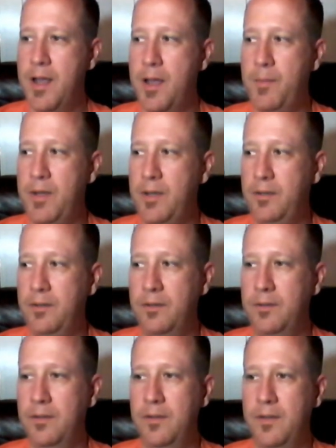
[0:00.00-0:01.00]

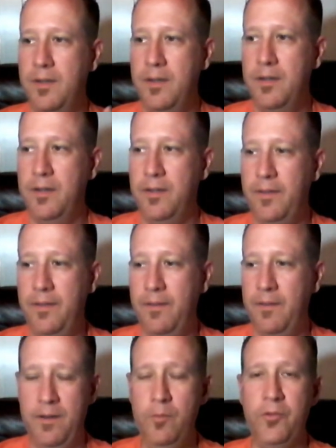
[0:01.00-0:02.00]

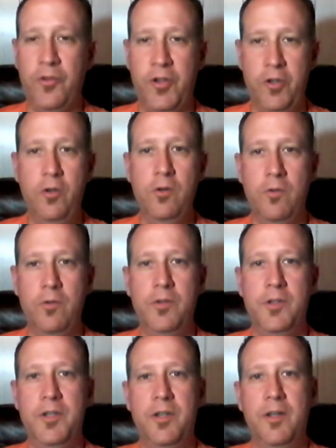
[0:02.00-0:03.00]
it was
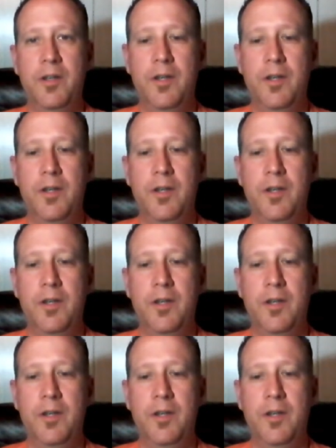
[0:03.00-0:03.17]
huge.